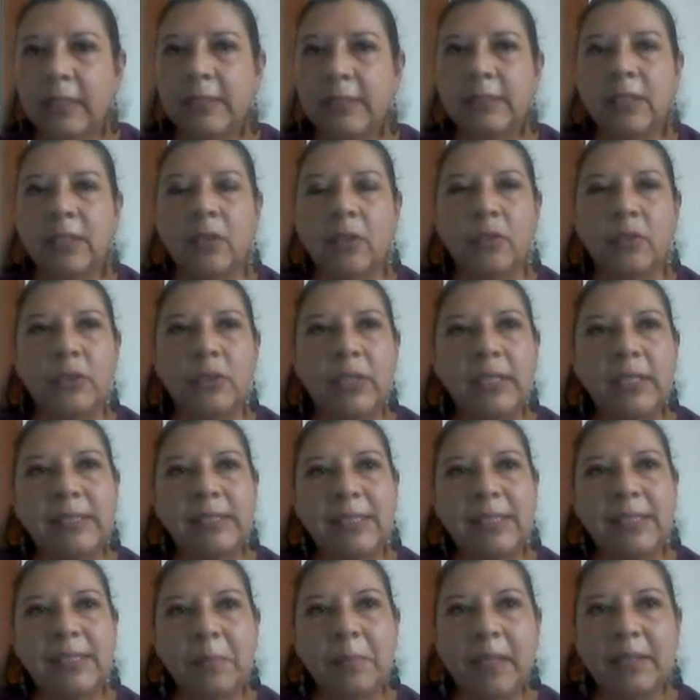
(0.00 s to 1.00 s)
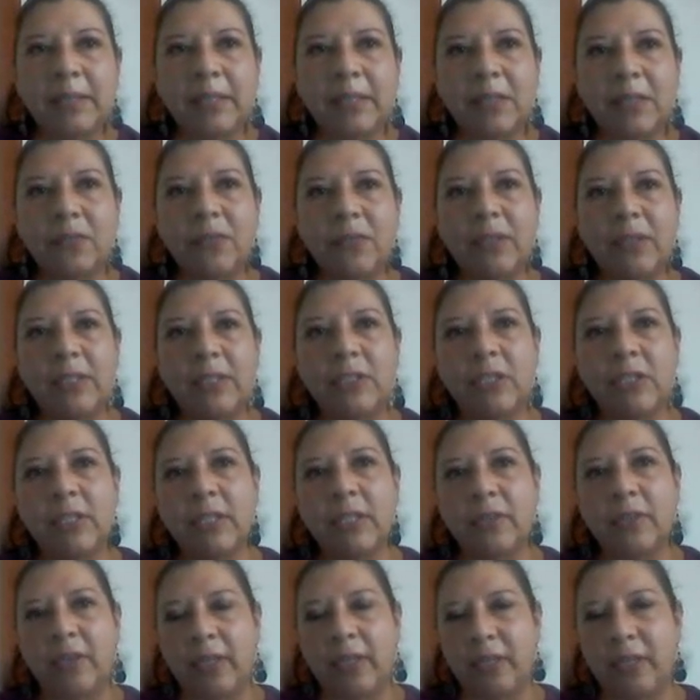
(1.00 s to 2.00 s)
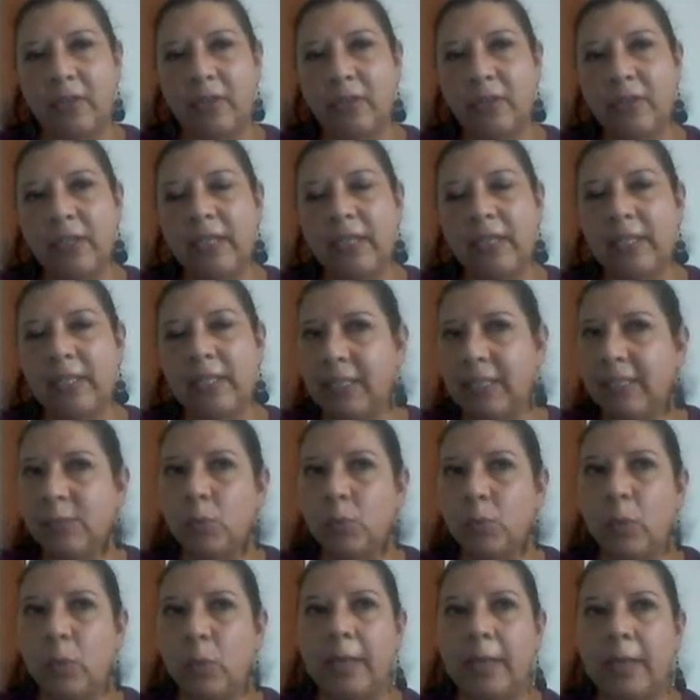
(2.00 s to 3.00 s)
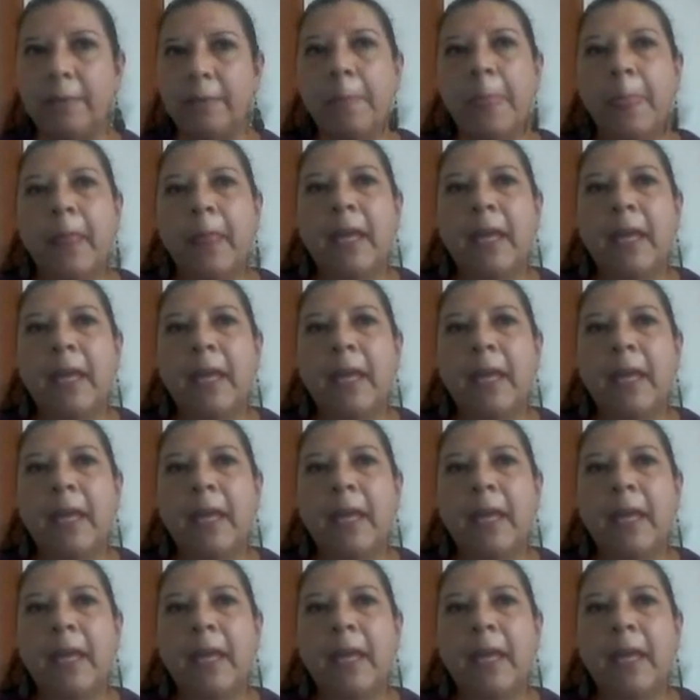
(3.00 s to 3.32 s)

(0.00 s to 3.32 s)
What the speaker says: So this semantic field generator, in this one,